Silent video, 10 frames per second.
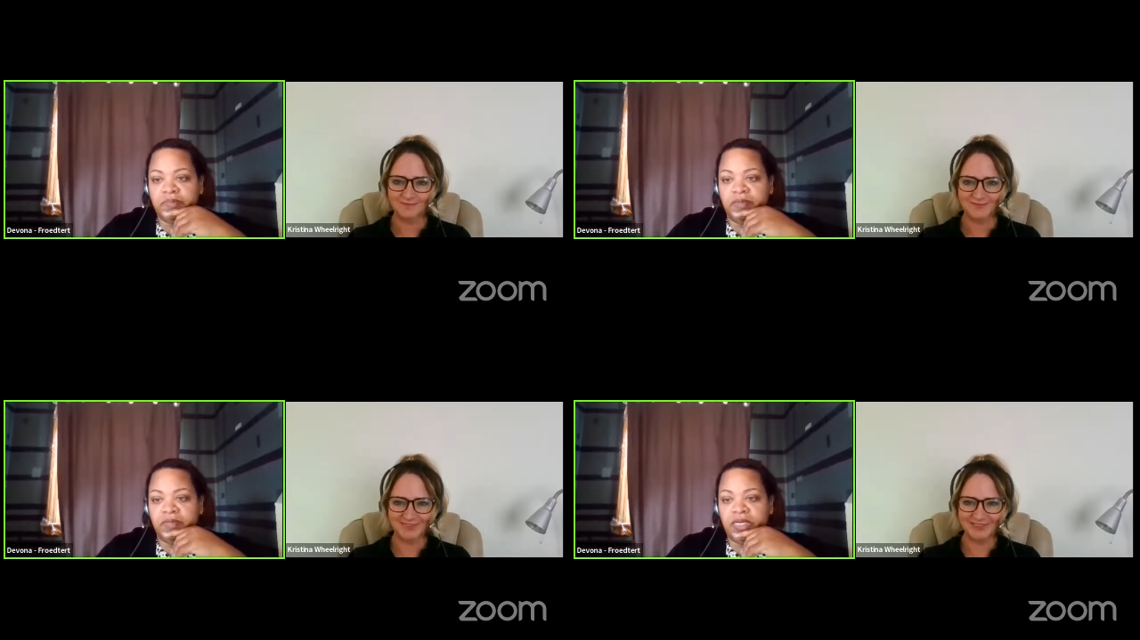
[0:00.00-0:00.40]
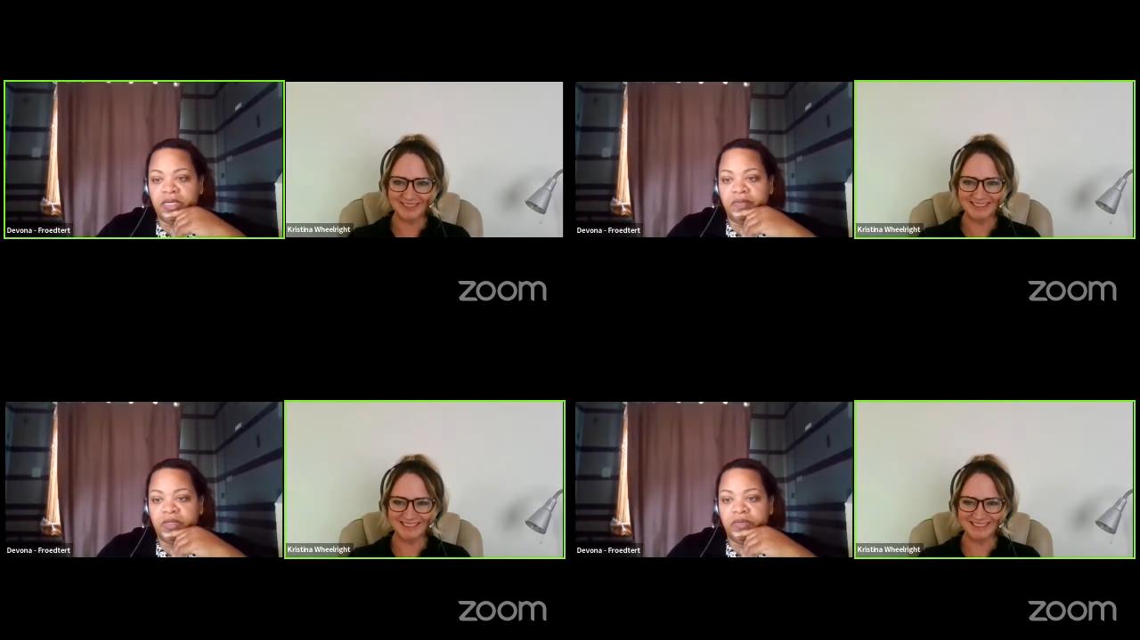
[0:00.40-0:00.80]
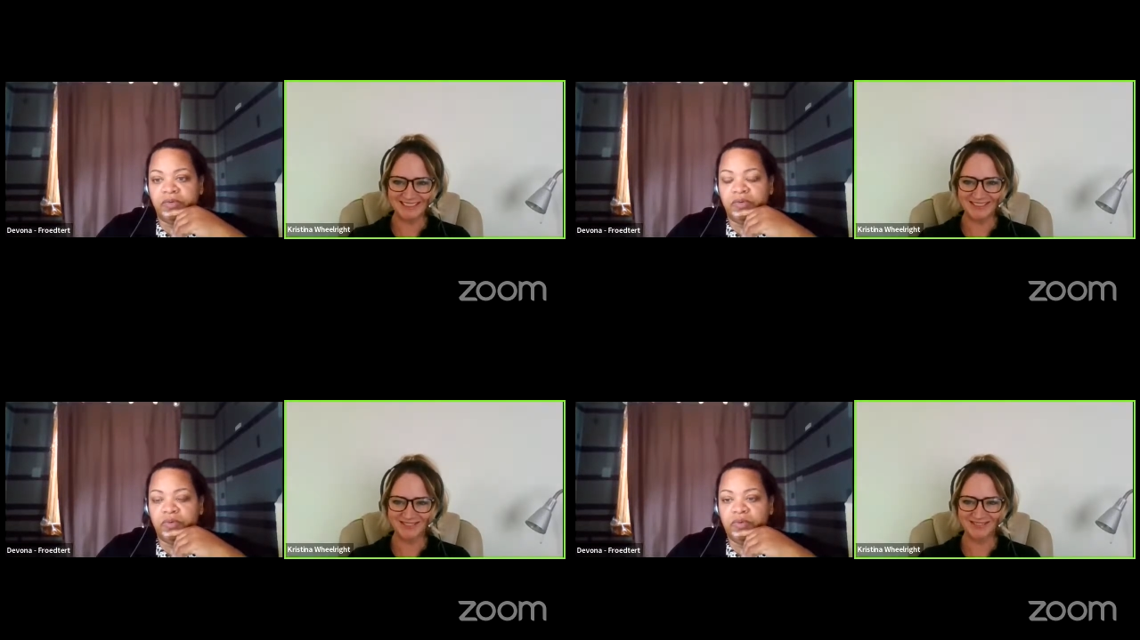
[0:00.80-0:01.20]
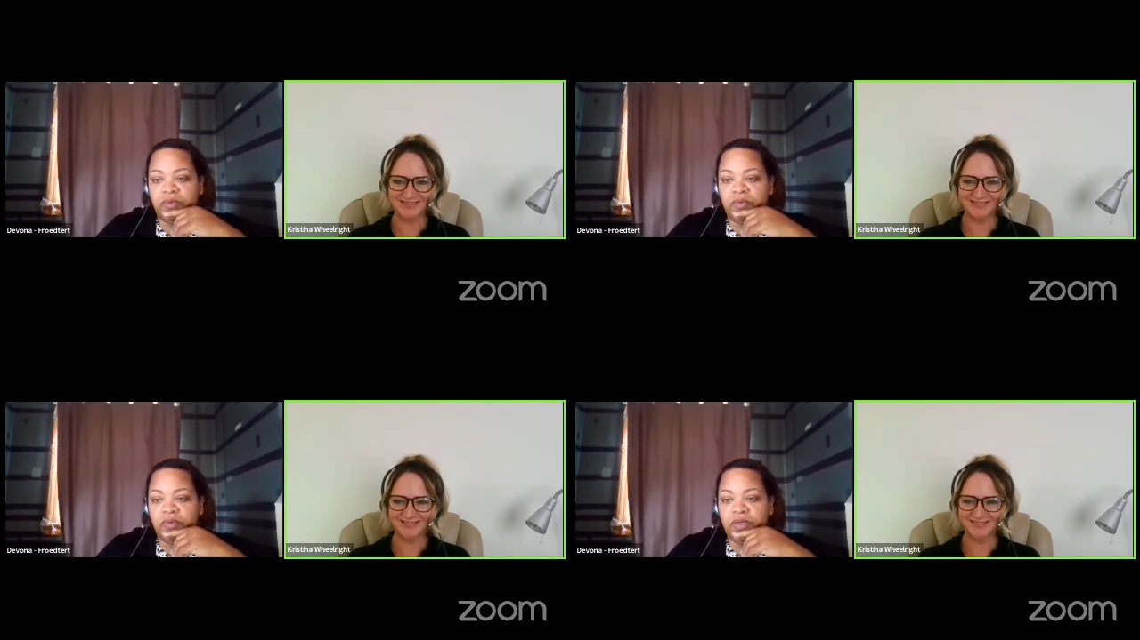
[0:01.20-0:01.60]
Speaker 1: maybe oh. coming
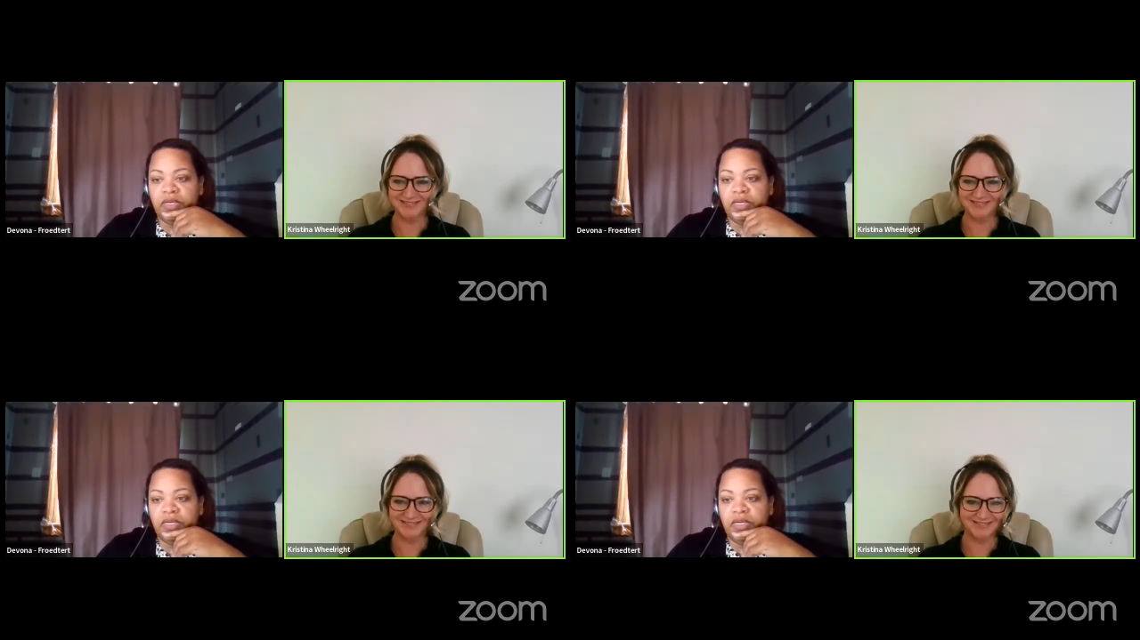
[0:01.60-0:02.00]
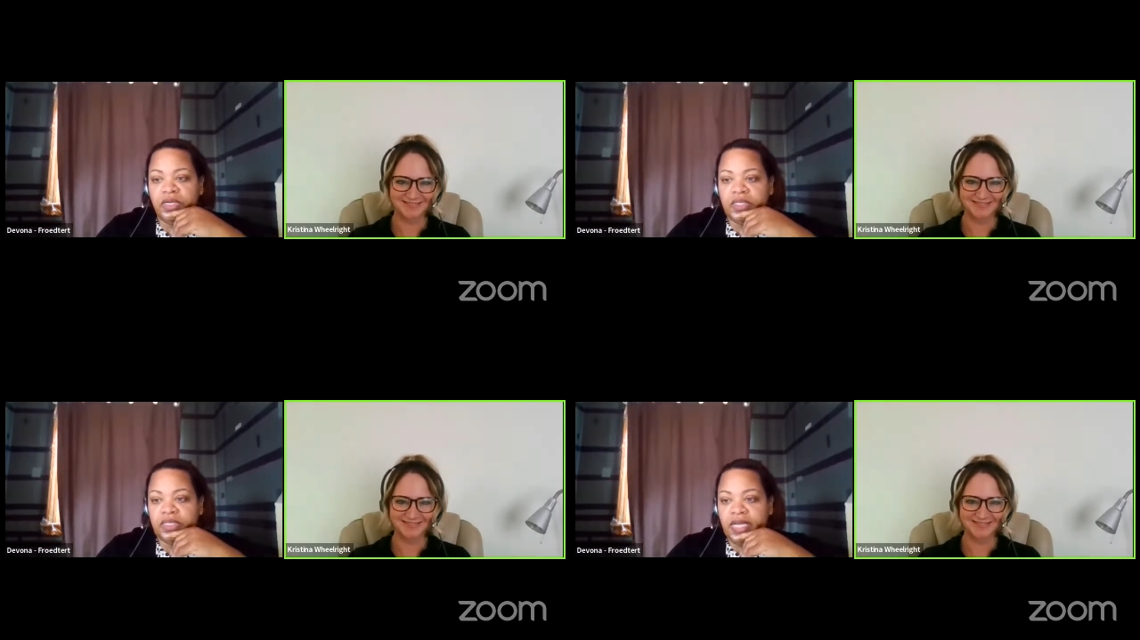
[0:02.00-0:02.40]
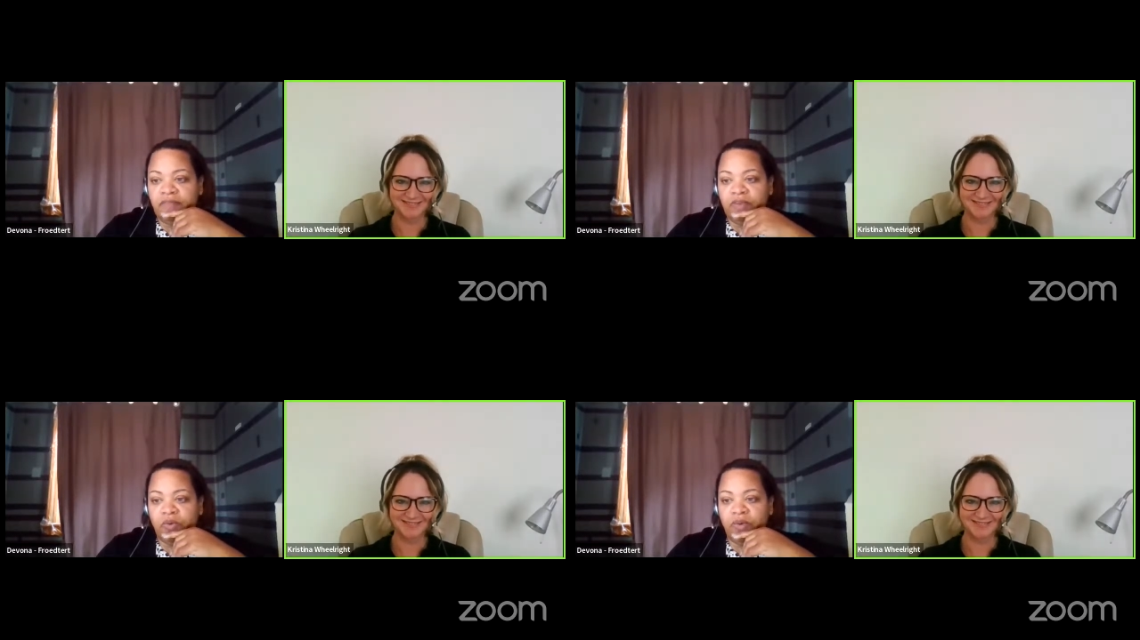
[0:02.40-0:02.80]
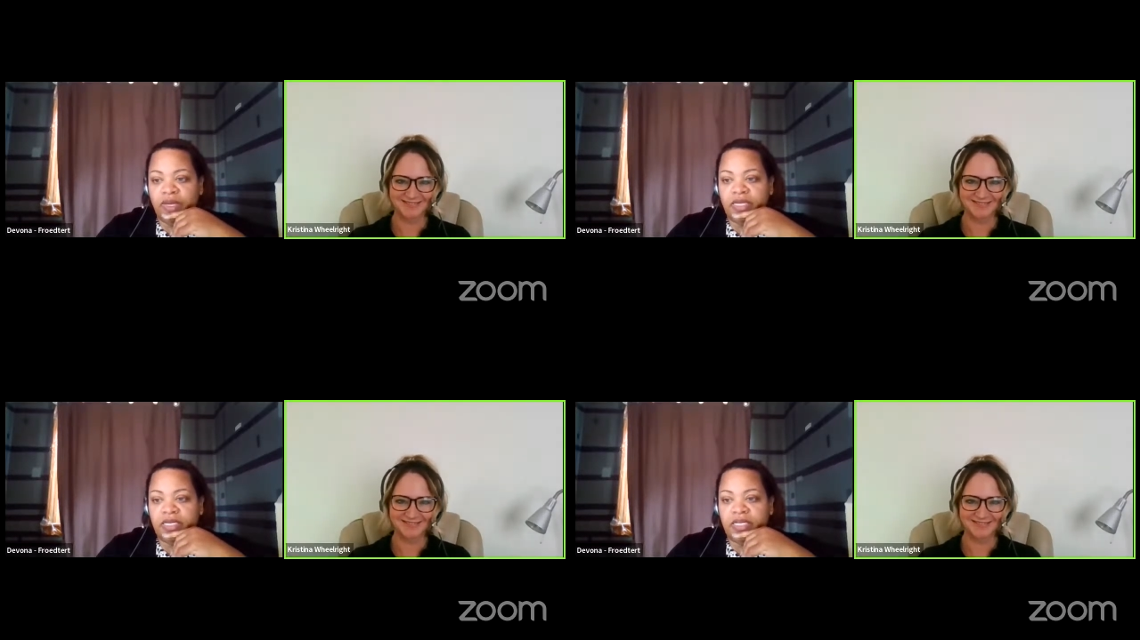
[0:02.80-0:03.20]
through but they haven't
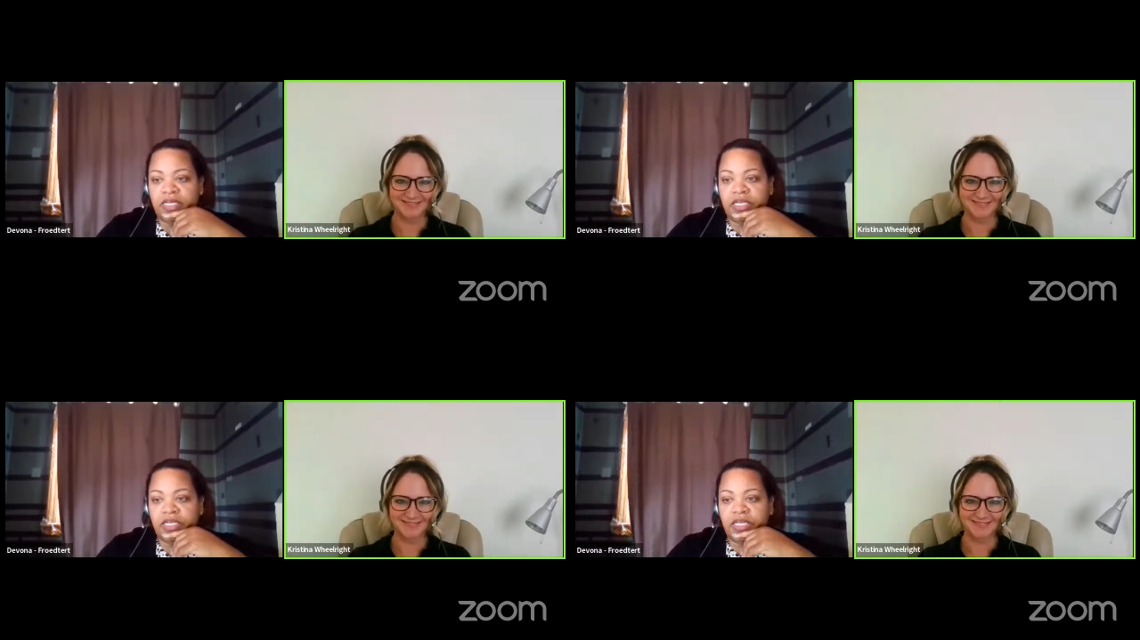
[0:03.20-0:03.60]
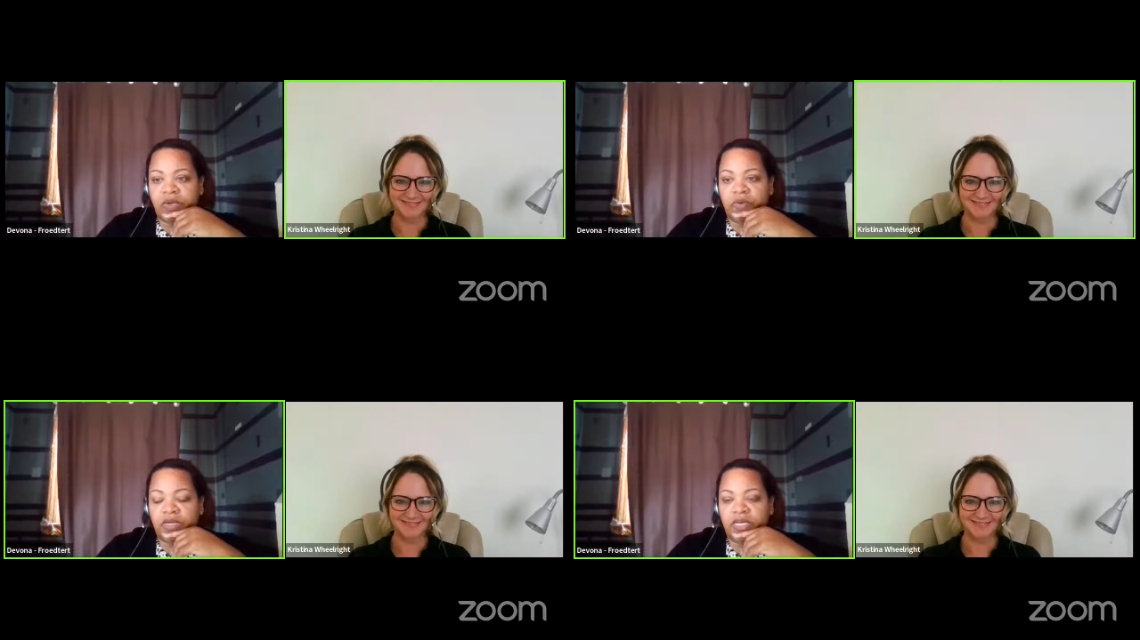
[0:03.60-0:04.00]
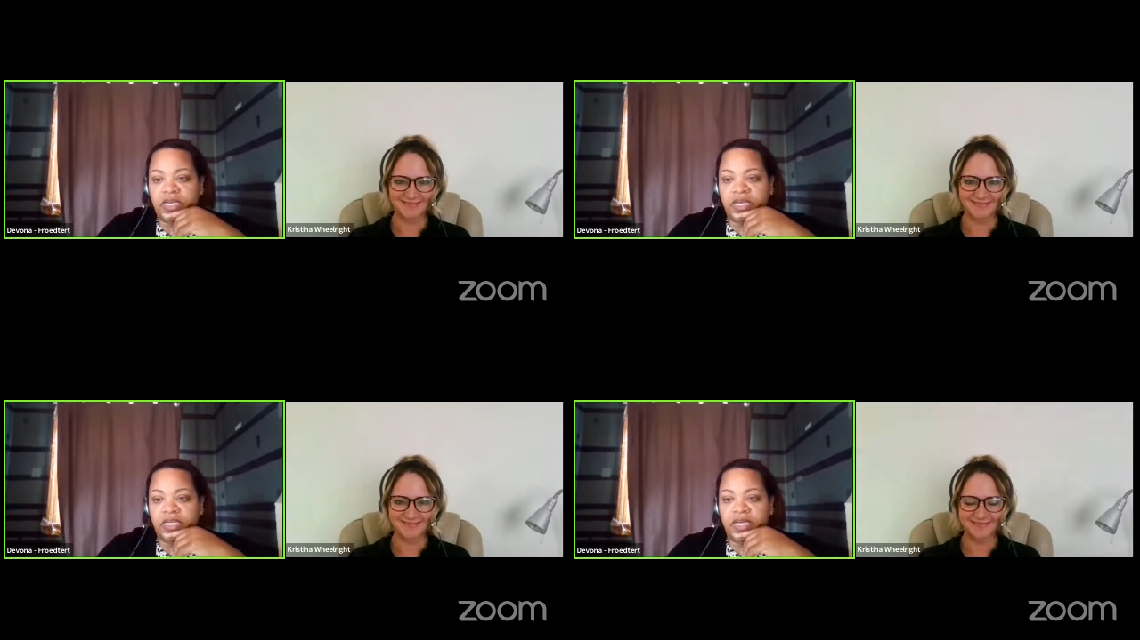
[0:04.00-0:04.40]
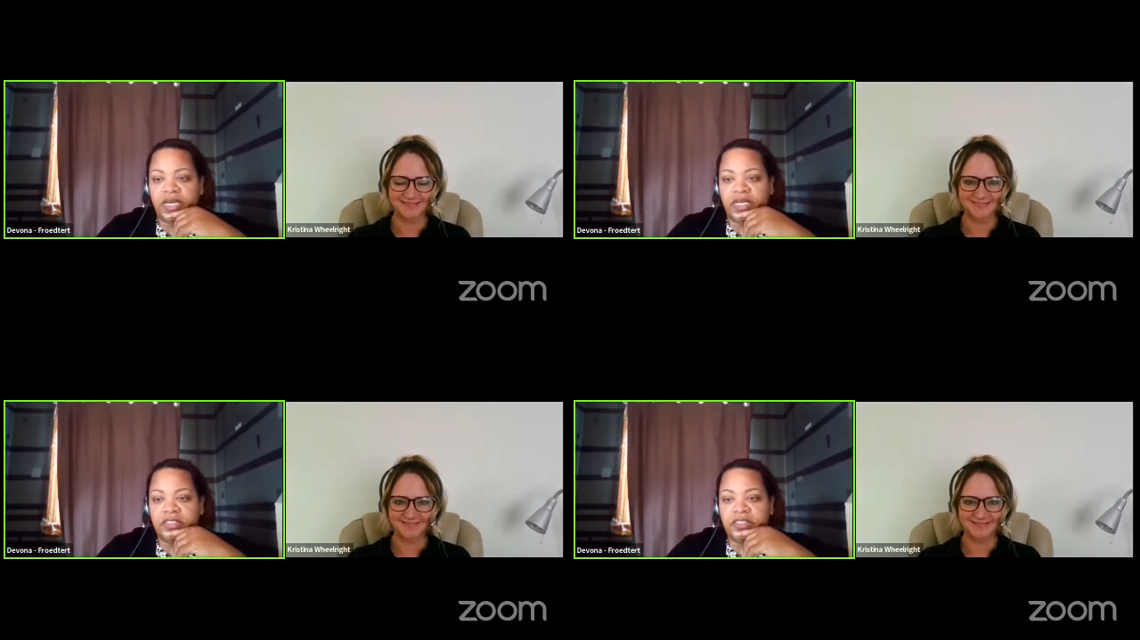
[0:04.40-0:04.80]
quite loaded
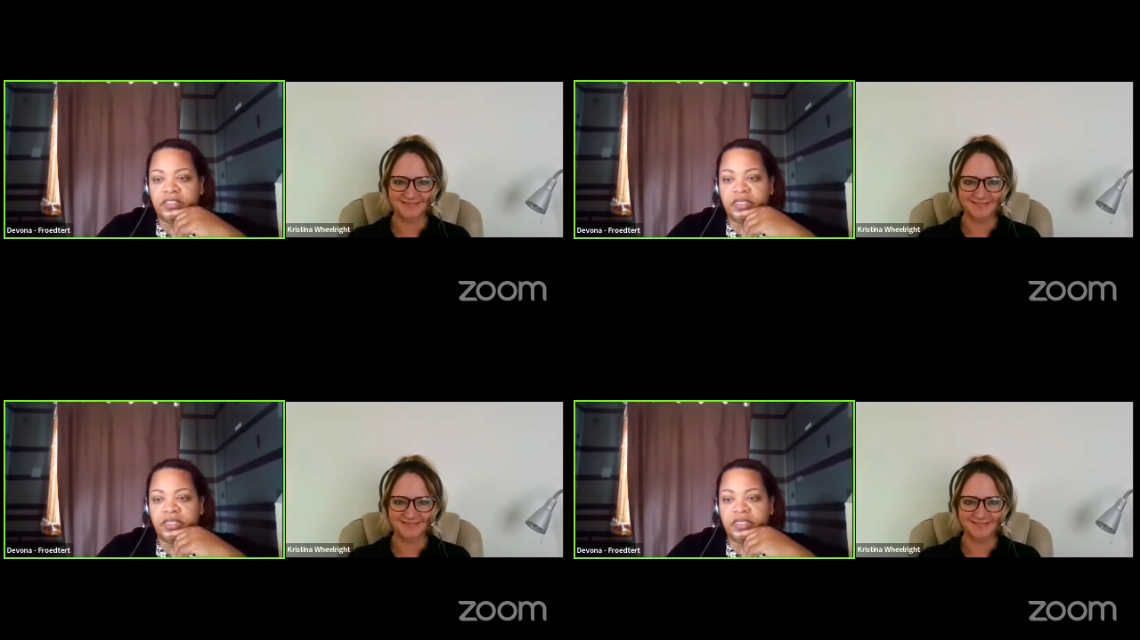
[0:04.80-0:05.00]
yet.